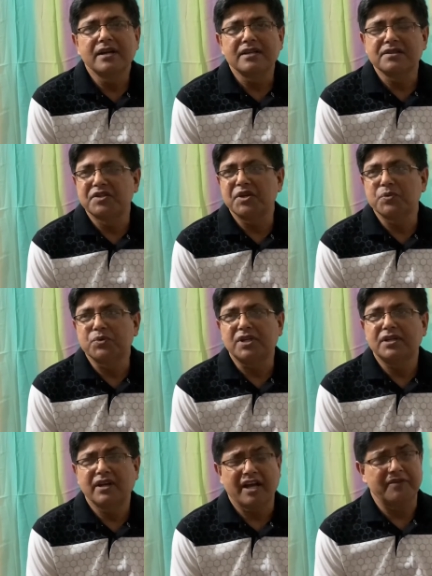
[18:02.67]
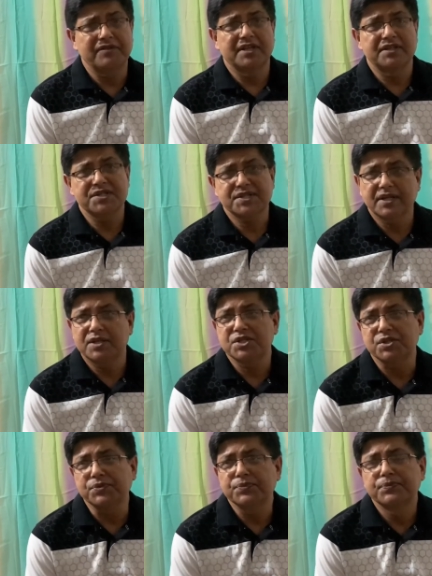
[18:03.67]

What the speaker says: they were having a discussion.